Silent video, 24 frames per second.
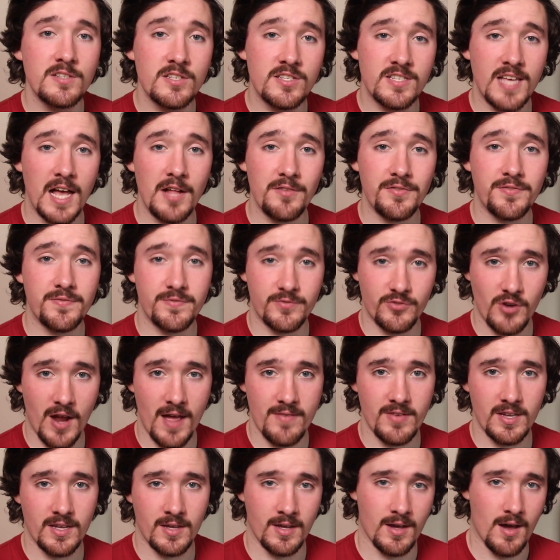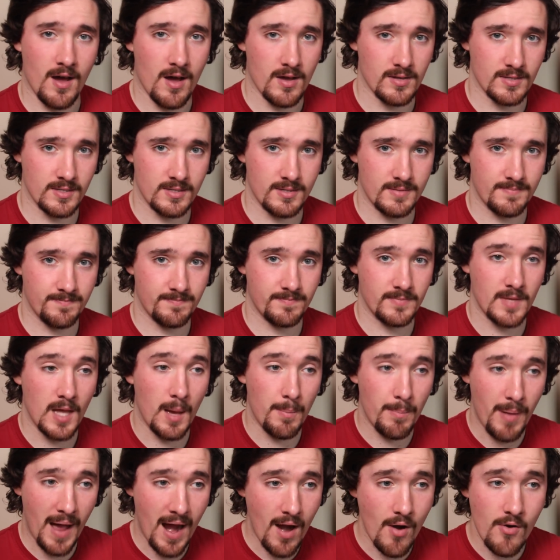Self-driving cars.
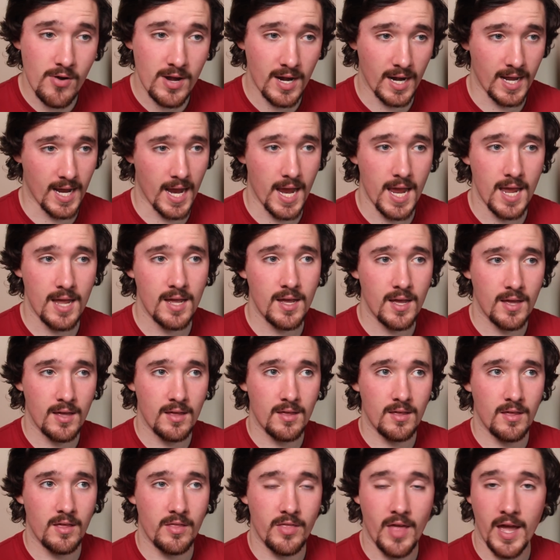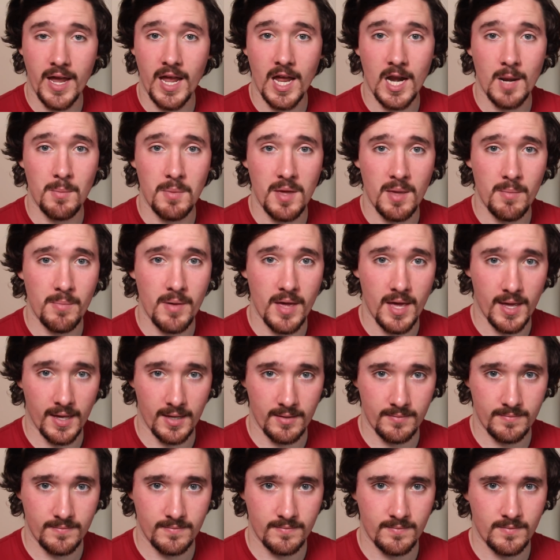Apparently, they're going to be big.